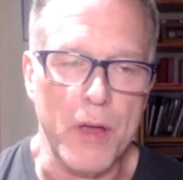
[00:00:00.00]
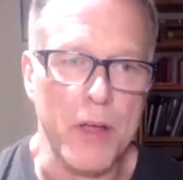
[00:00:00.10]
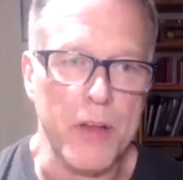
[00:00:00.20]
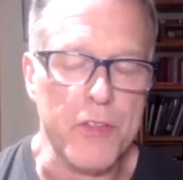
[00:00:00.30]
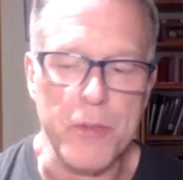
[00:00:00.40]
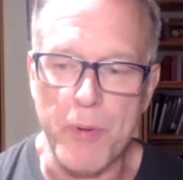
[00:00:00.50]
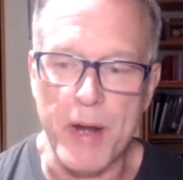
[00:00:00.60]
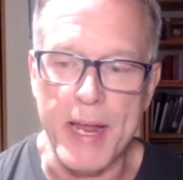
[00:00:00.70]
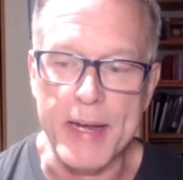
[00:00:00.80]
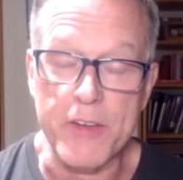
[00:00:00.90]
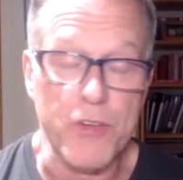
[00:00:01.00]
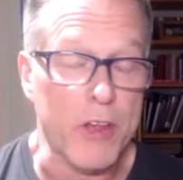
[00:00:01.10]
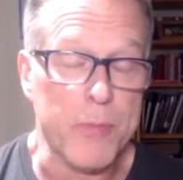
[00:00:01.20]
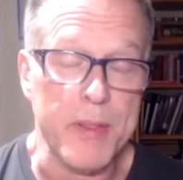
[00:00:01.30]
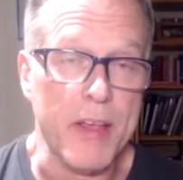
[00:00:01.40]
to the brain. And
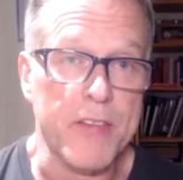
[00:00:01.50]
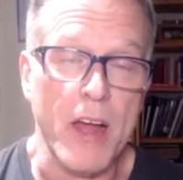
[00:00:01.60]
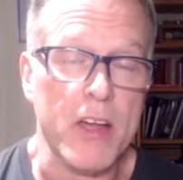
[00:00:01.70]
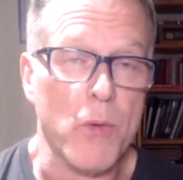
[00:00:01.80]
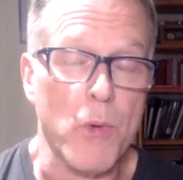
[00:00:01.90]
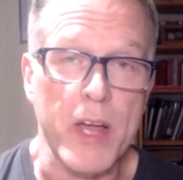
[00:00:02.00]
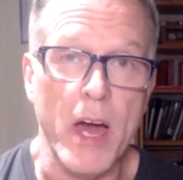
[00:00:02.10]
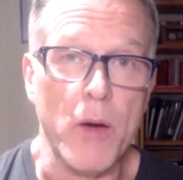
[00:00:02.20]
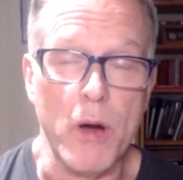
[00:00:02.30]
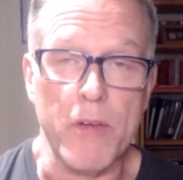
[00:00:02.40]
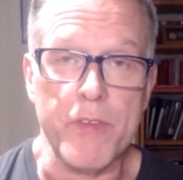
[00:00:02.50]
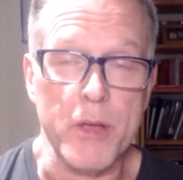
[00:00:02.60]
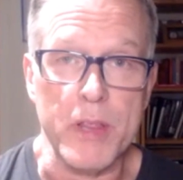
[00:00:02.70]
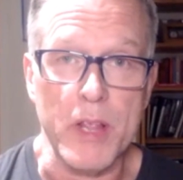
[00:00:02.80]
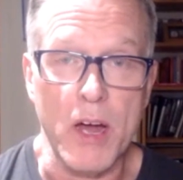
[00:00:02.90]
trust me, that's not going to work out well for
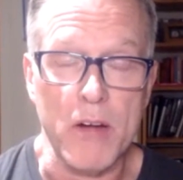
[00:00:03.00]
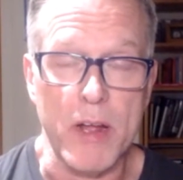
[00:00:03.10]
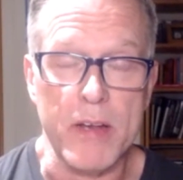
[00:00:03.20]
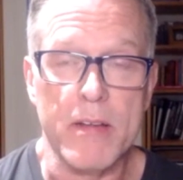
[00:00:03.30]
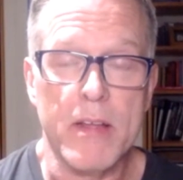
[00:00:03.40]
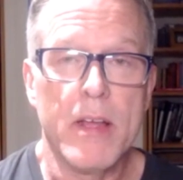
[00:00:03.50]
you in the long run.